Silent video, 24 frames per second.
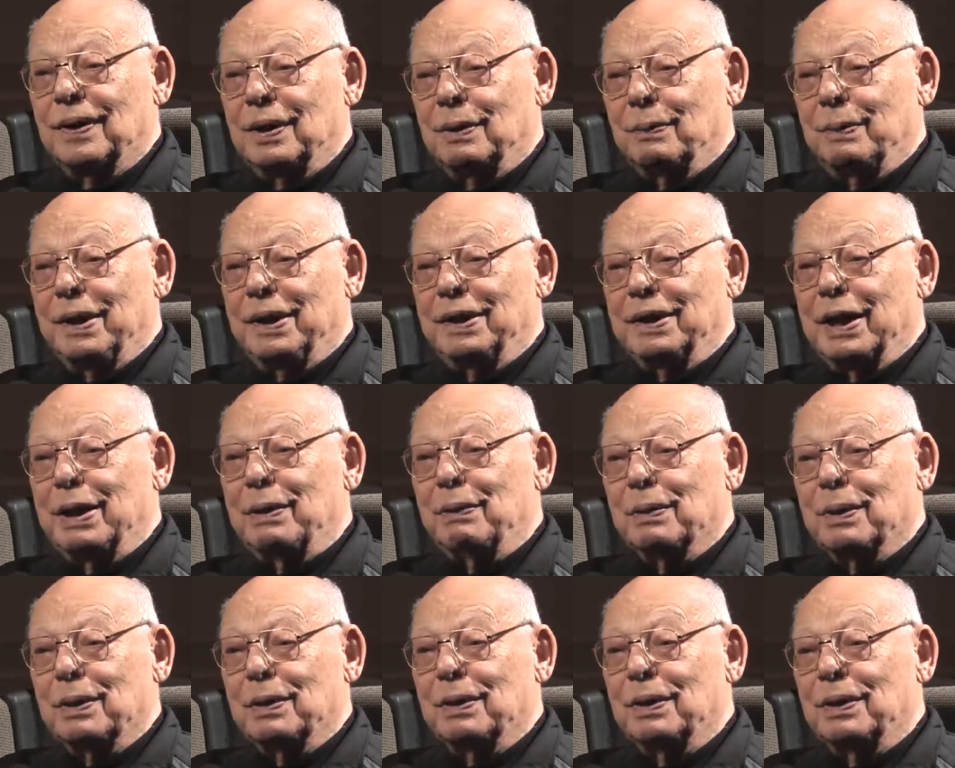I mean, they
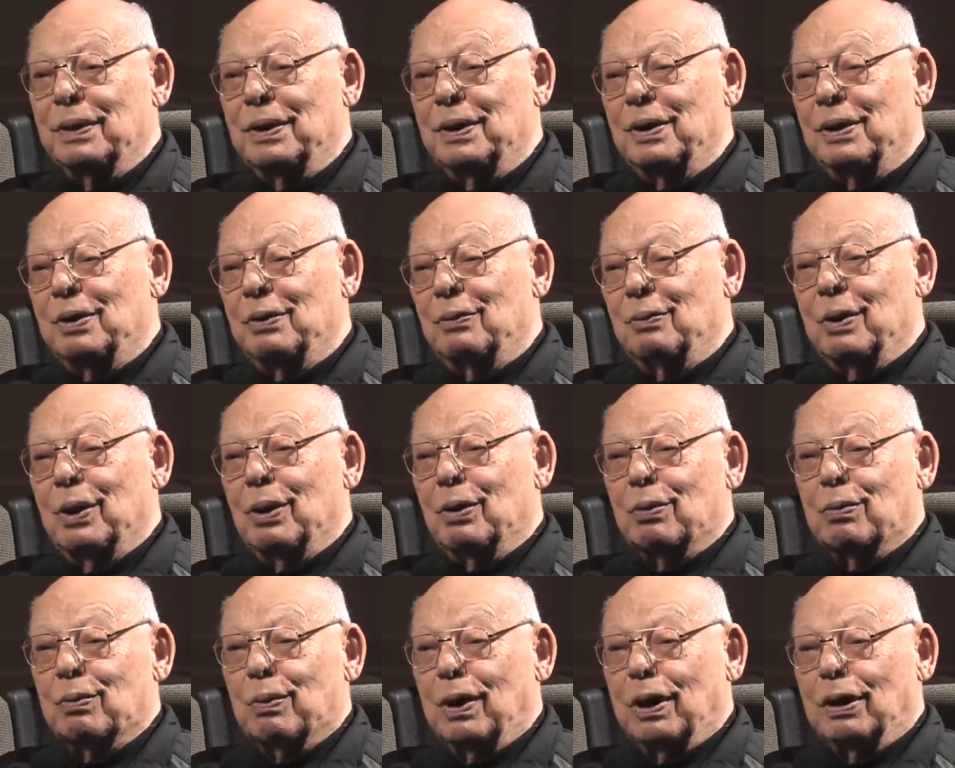were
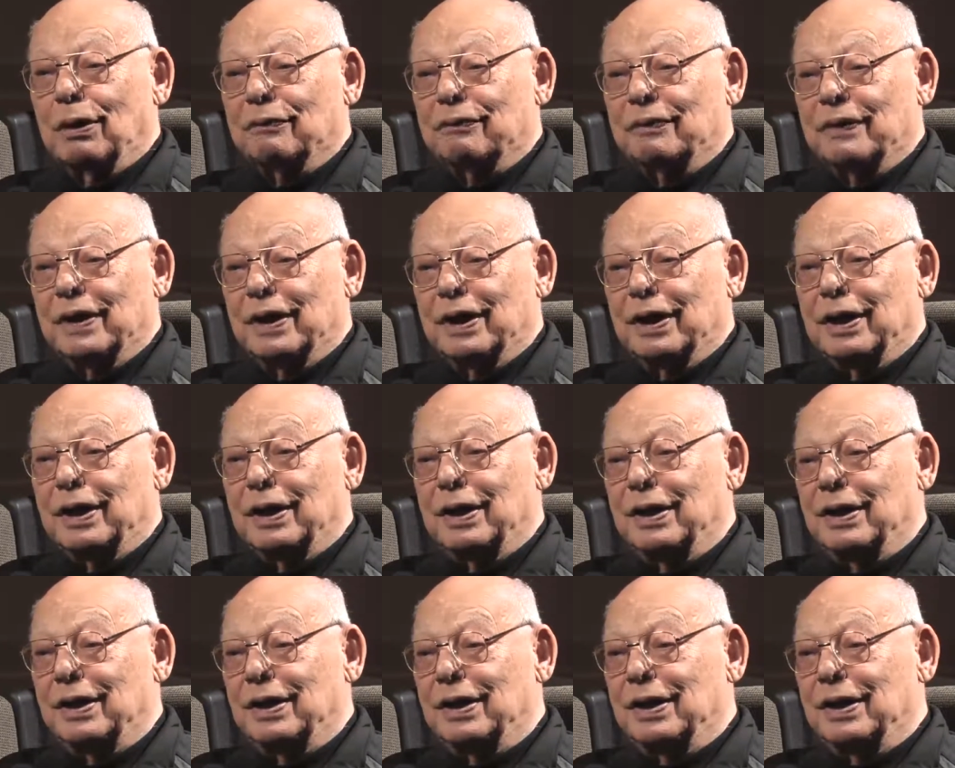well qualified.